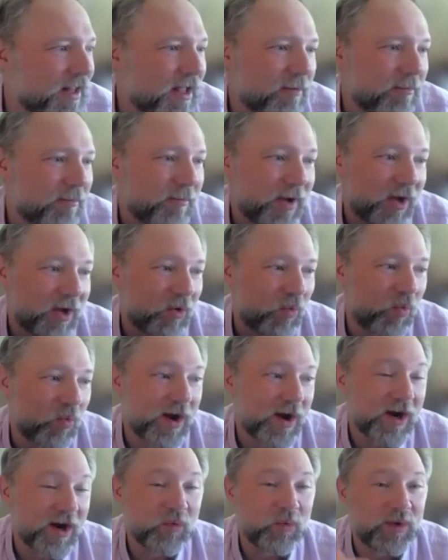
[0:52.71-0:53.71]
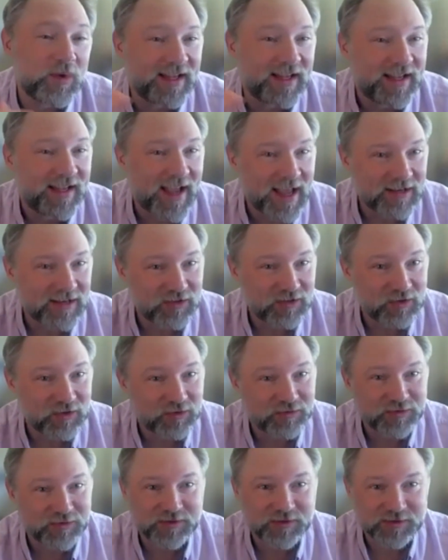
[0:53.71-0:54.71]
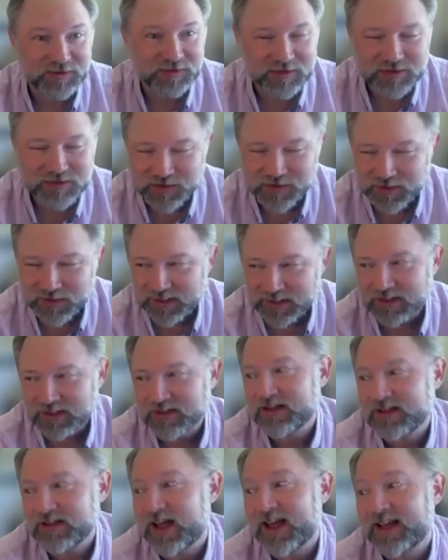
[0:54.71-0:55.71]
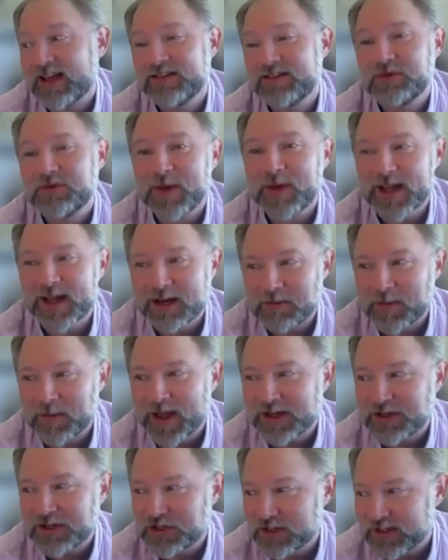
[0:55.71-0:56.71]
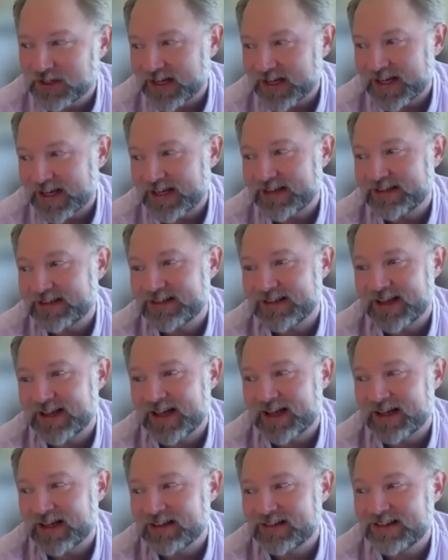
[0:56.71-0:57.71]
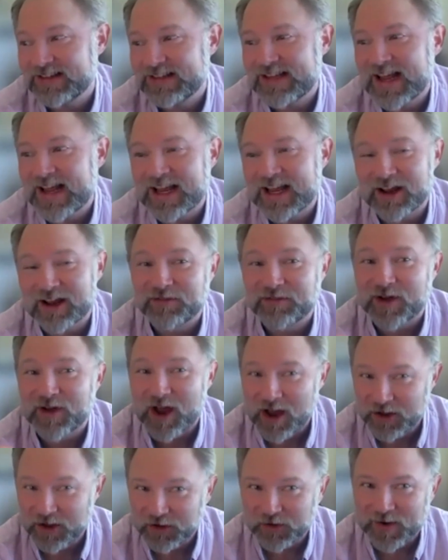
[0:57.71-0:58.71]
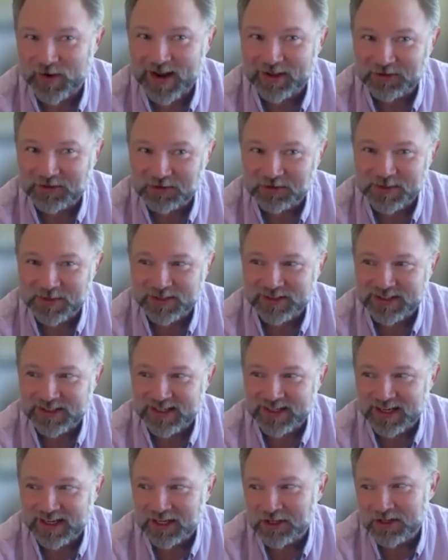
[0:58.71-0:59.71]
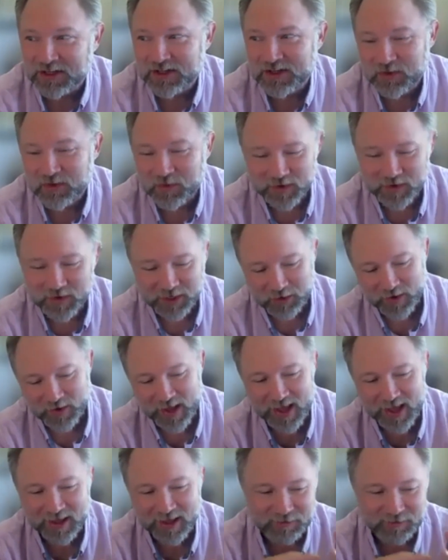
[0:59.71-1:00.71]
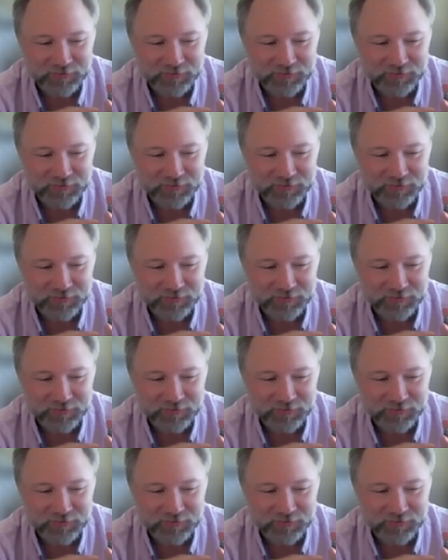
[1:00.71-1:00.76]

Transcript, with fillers: But where we get to for surgery, as you might imagine, is a state of unarousability where you have